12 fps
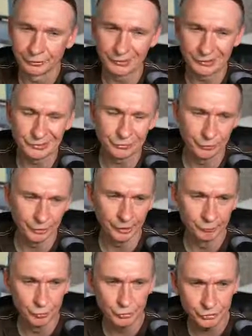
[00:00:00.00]
That's what I'm
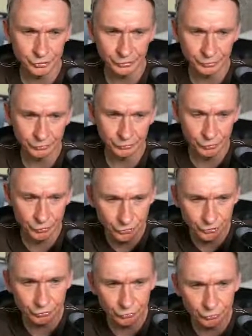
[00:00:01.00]

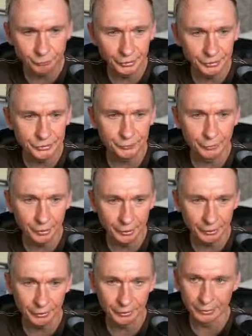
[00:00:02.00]
using to manage
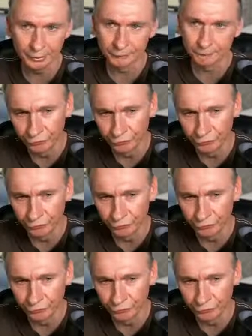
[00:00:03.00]
my